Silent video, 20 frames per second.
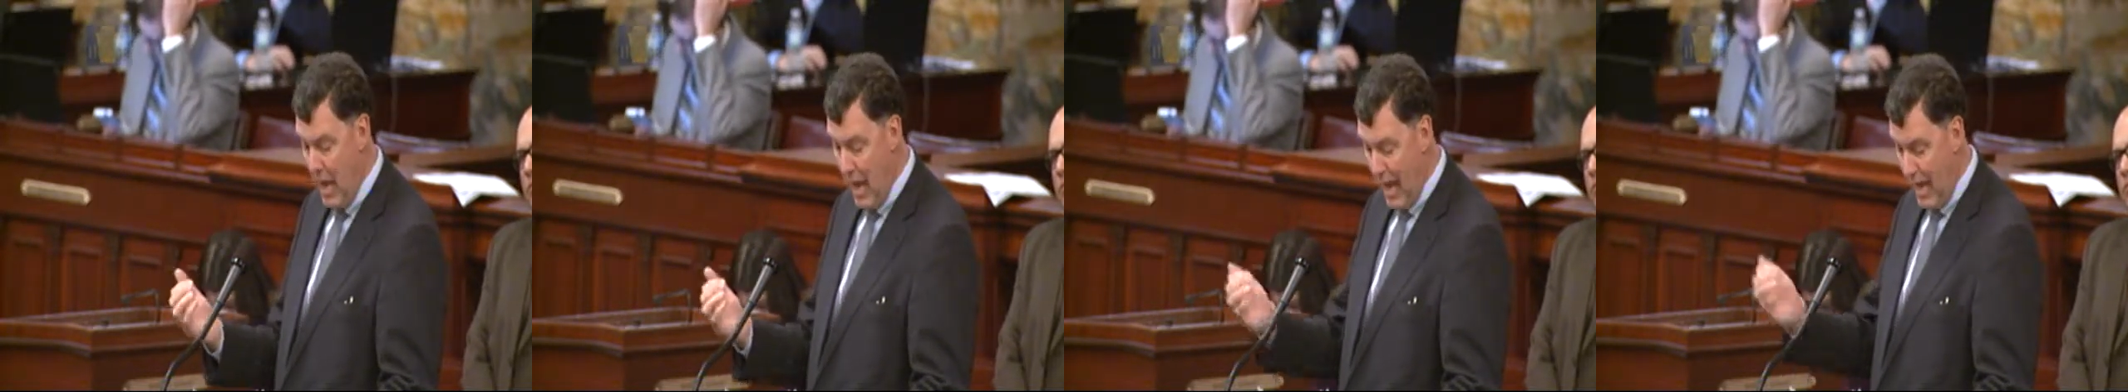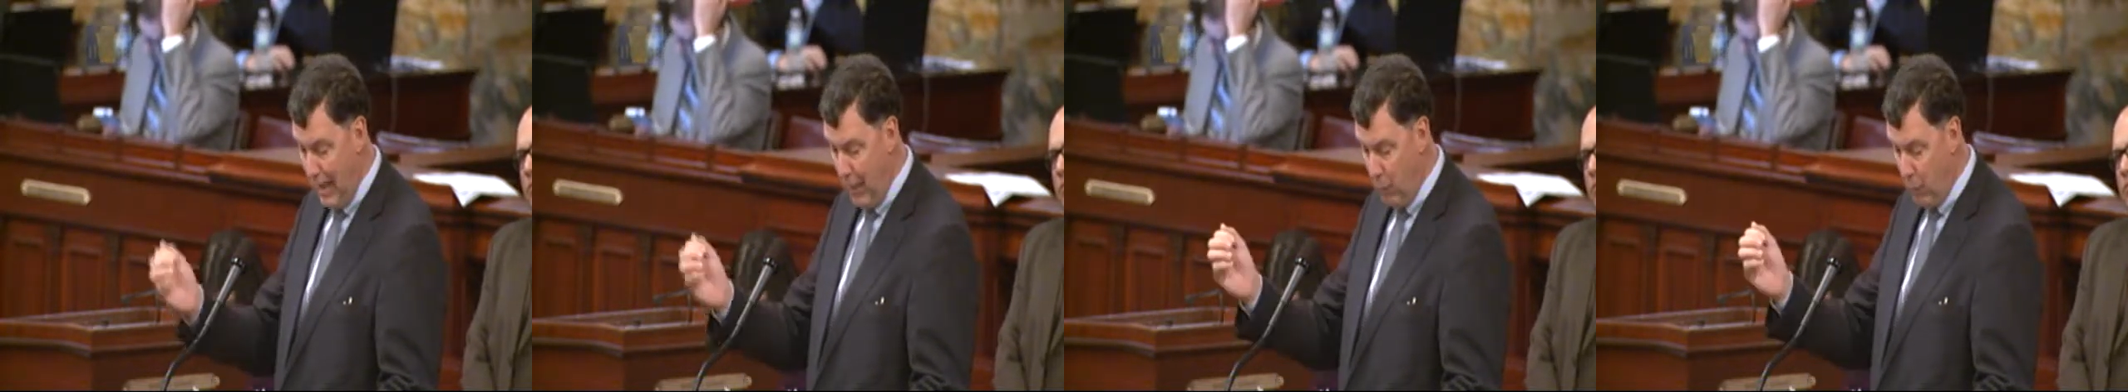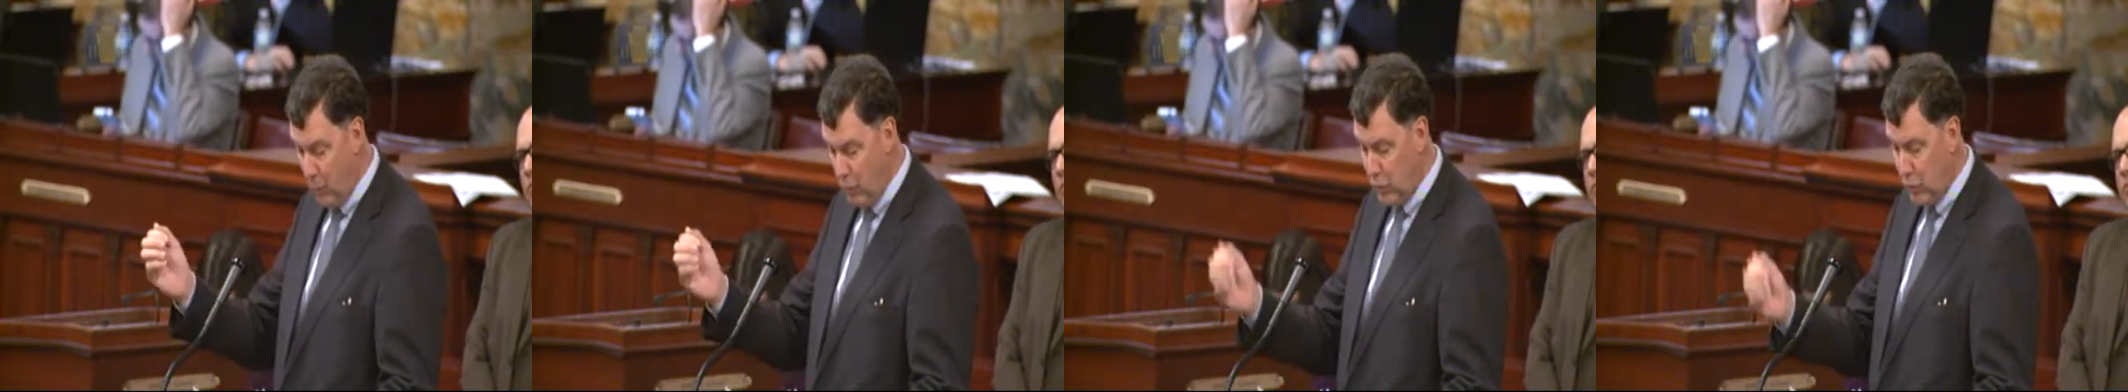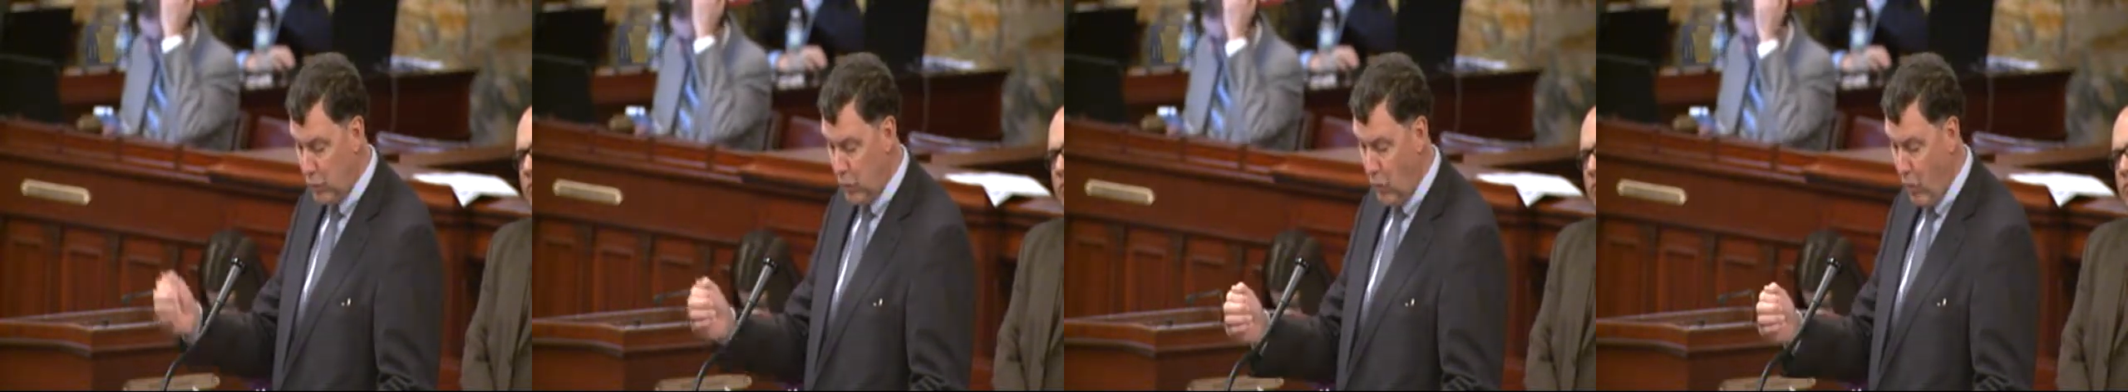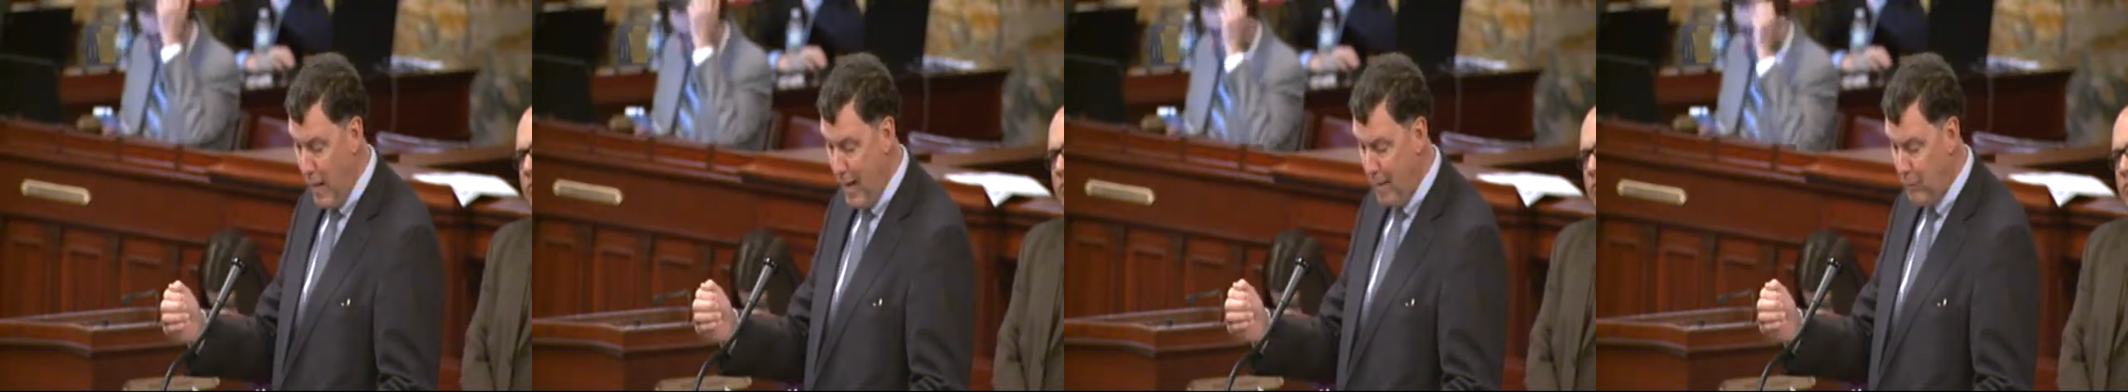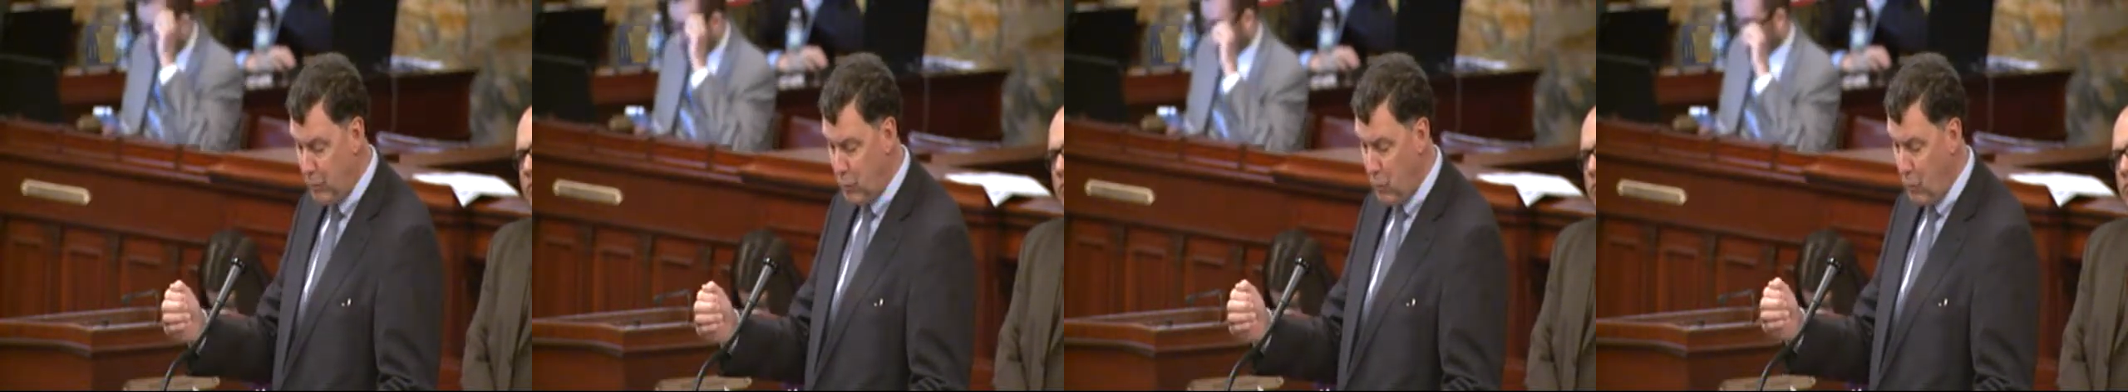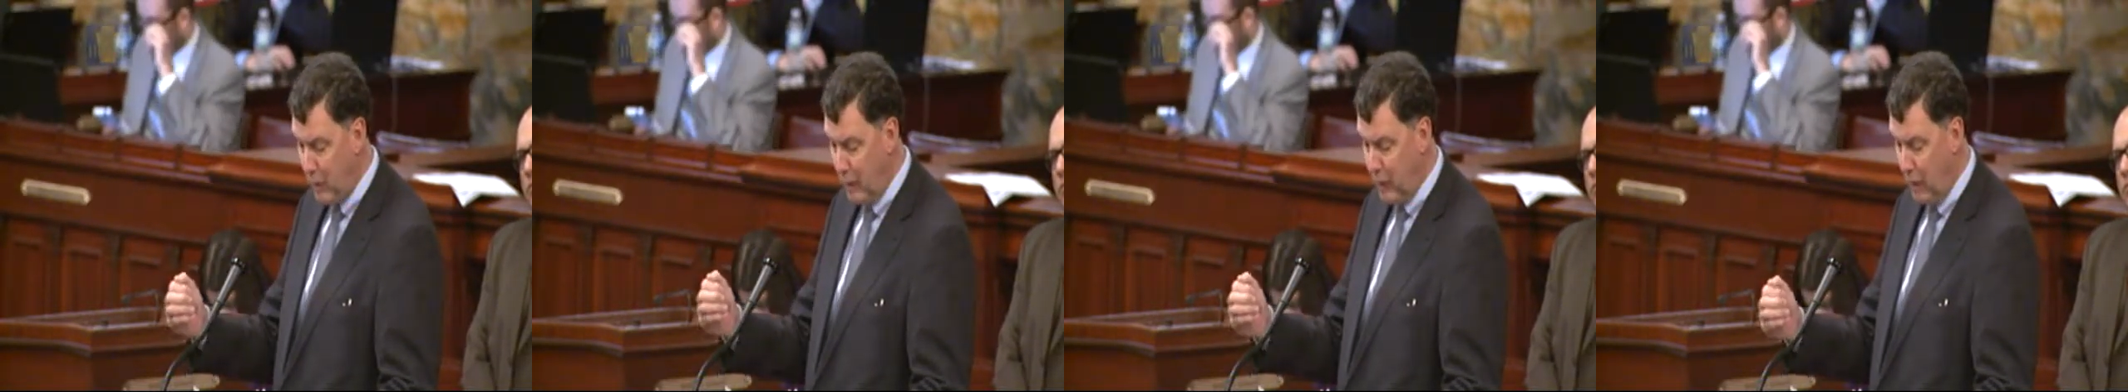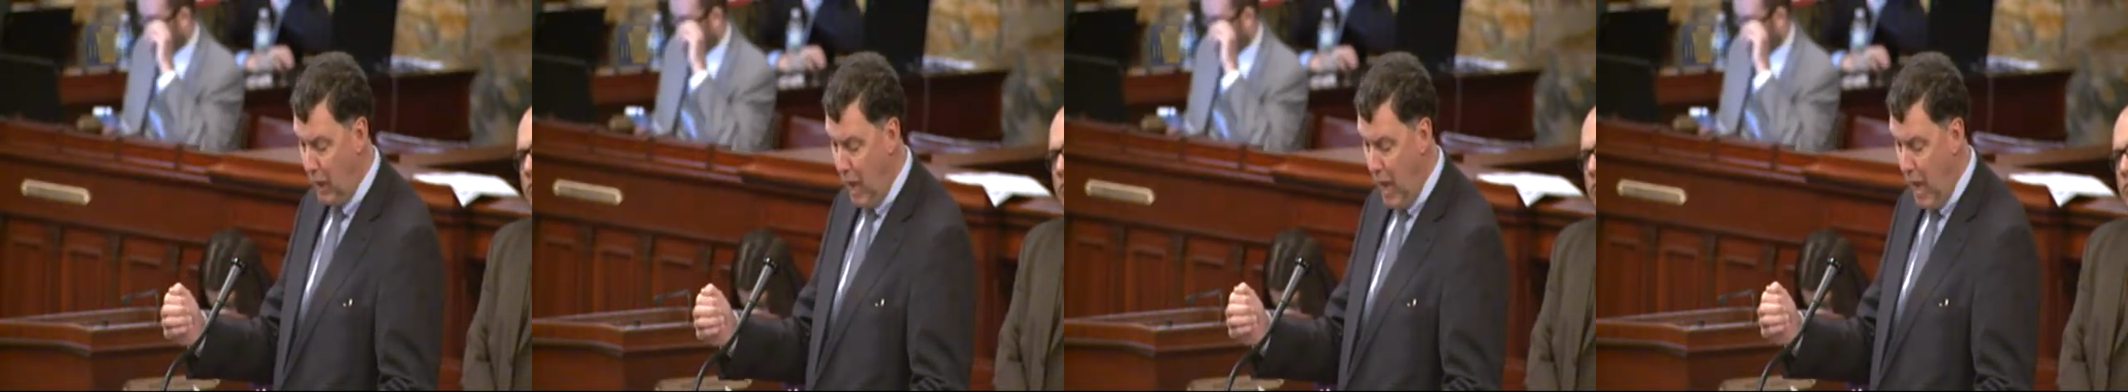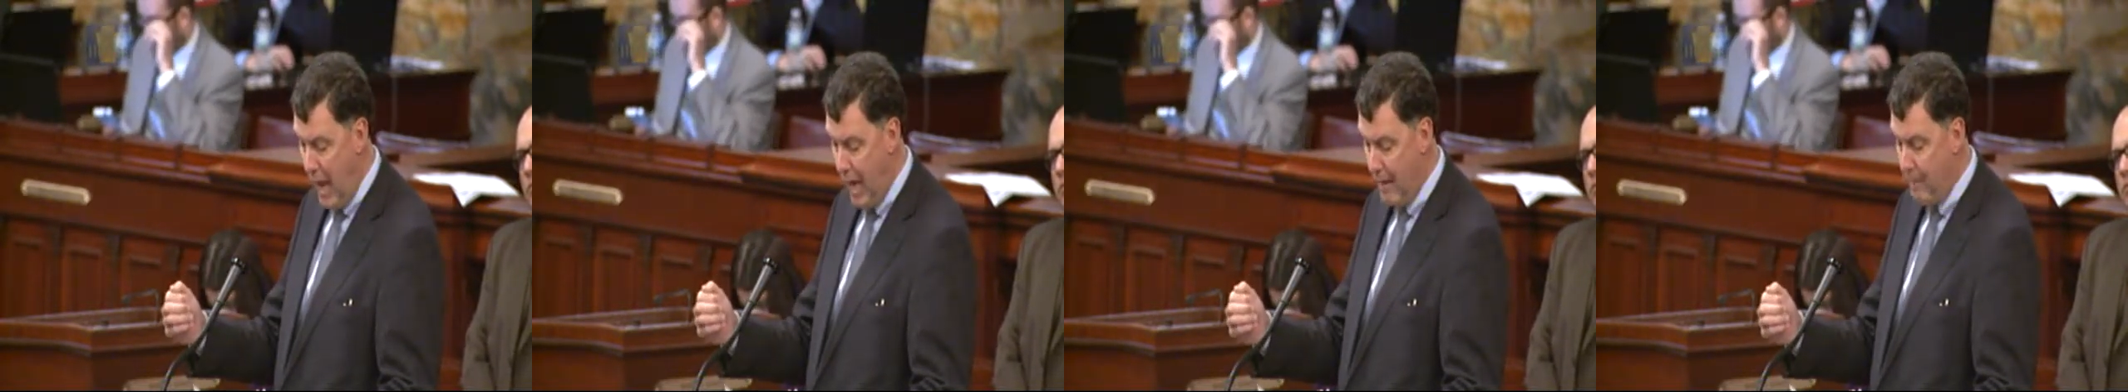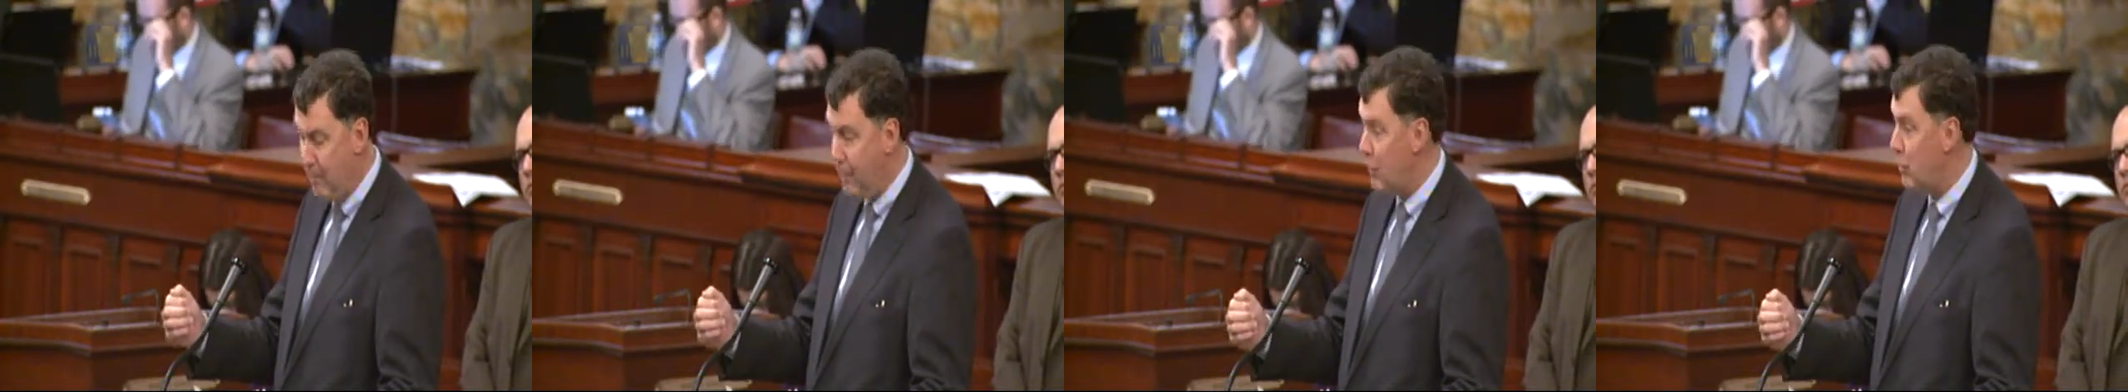and it was scraped with
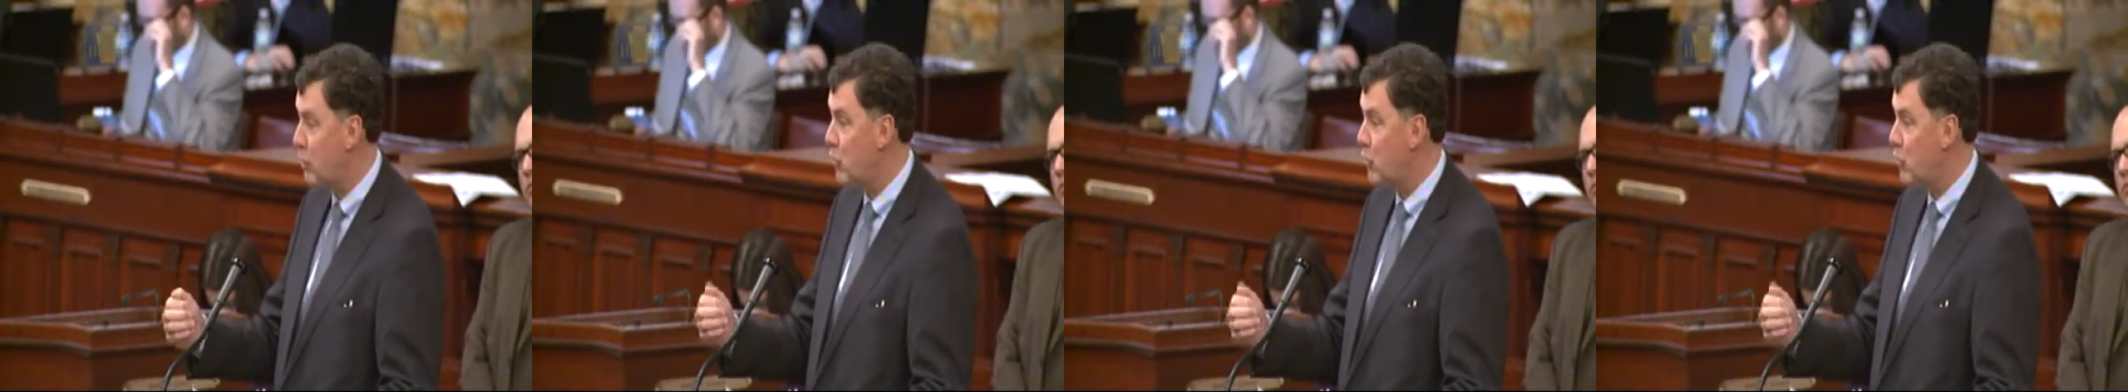lime,